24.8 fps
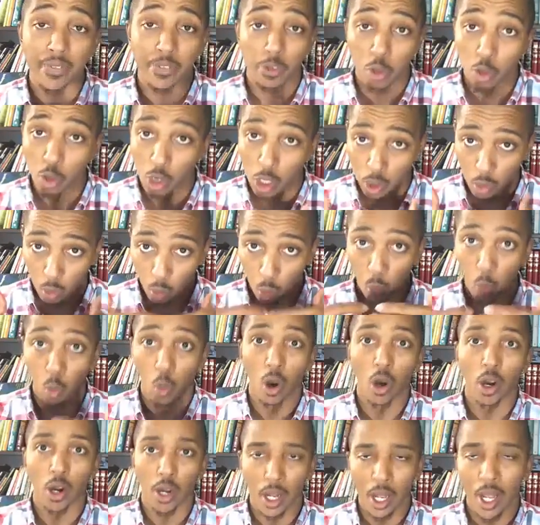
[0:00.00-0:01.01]
You could
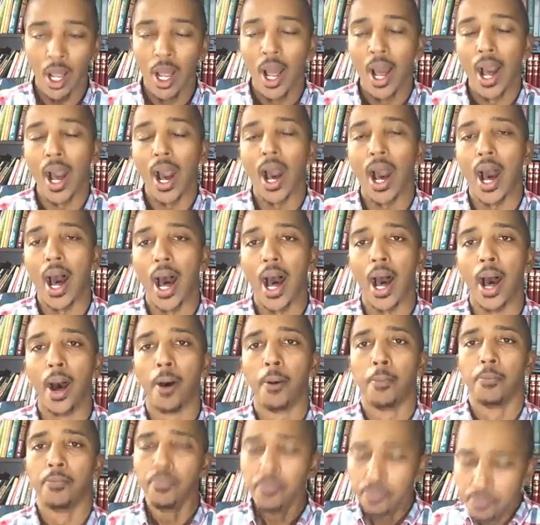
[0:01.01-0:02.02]
work
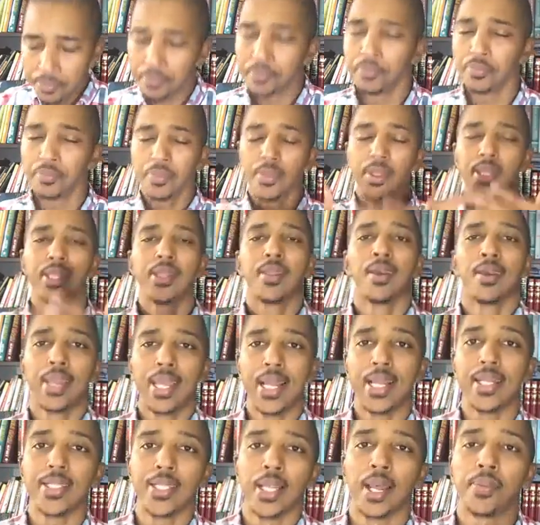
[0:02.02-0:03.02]
um, to
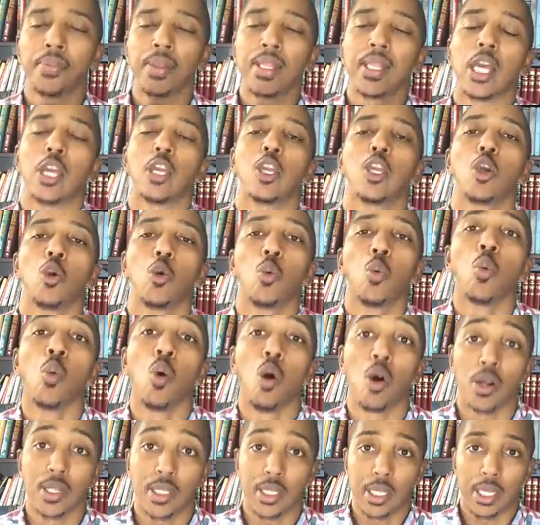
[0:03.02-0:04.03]
get something that you
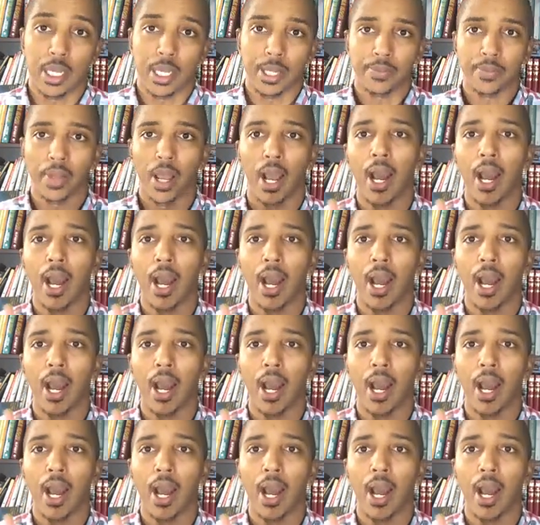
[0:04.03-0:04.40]
wanted.